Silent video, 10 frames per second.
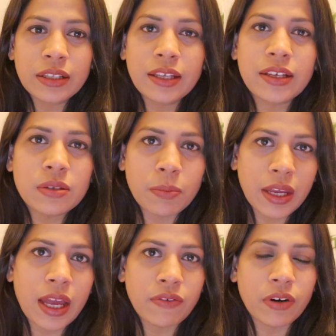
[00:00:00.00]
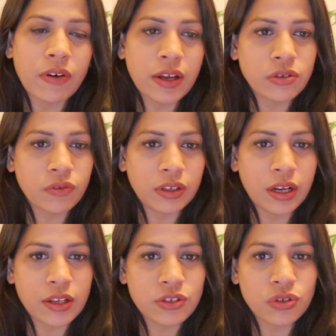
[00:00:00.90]
things may have arisen over the
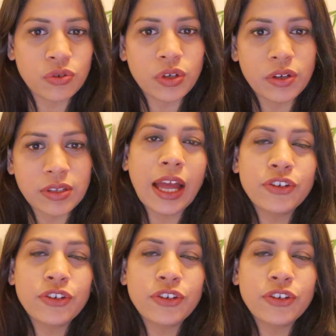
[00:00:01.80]
last 2 years.